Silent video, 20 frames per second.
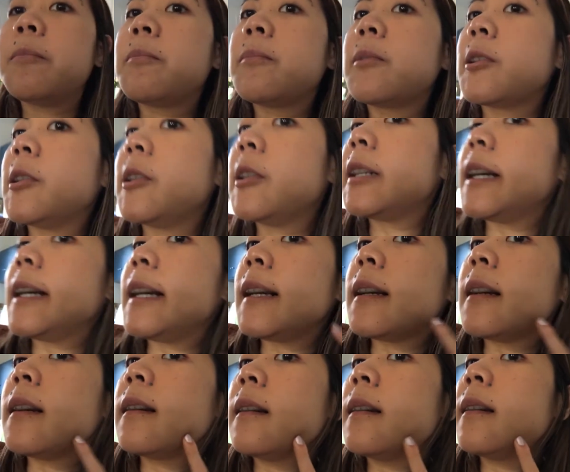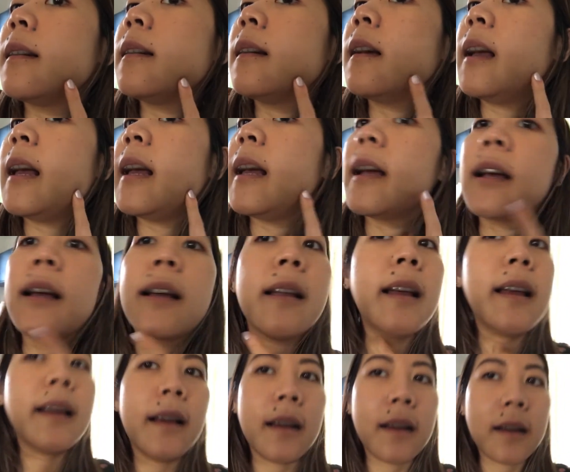9 months
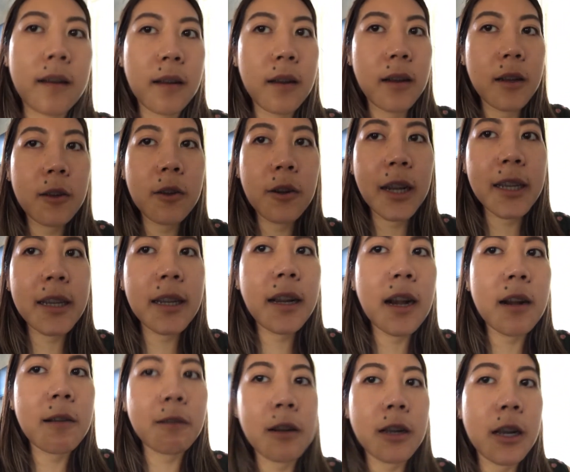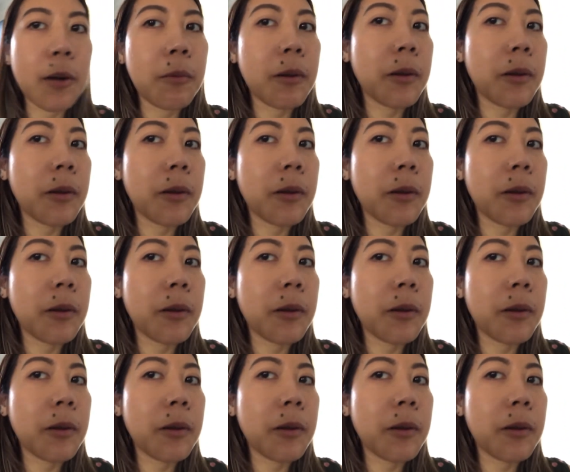to a year for the